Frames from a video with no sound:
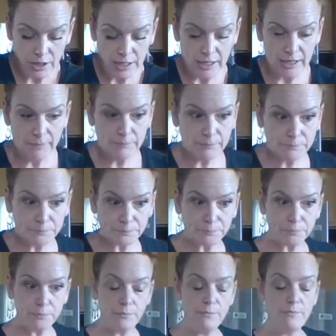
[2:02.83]
on it.
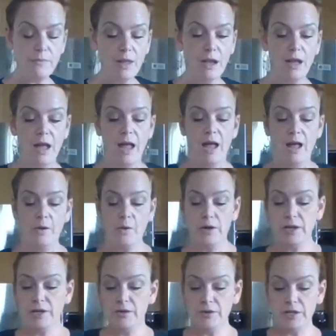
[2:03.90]

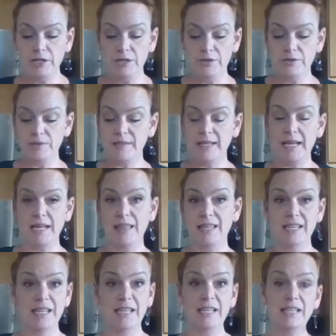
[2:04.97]
Or you can use like
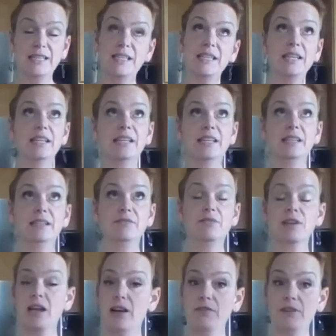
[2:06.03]
the
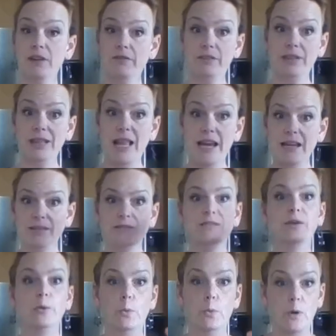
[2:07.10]
cover of a light.
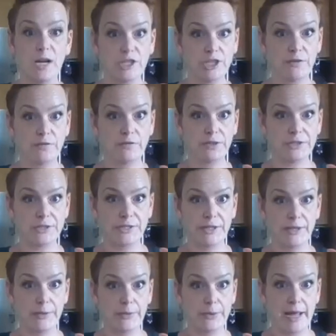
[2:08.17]
Wash it first
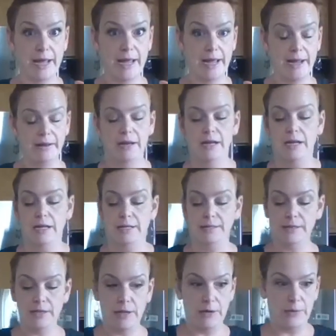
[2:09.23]
though, okay?
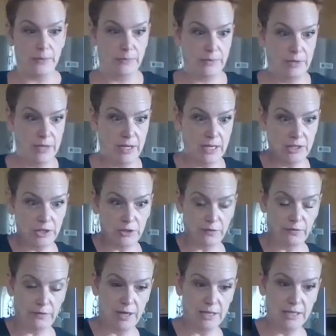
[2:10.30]
So you get
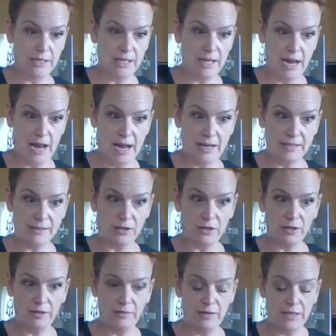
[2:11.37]
your fondant that has
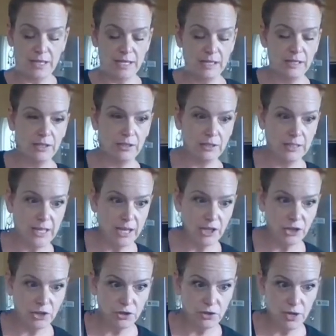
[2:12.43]
all of the neat little
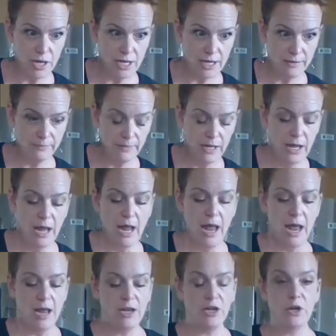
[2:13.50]
texture on it,
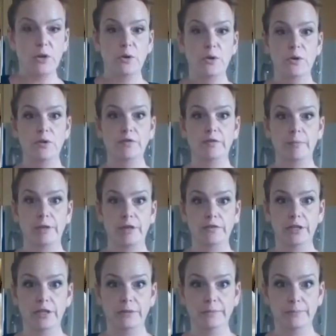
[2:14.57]
and you flip it
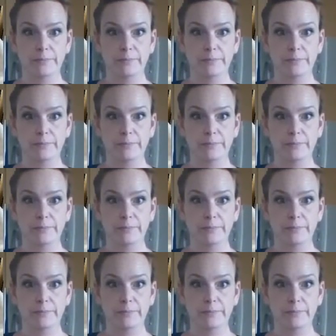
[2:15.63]
over.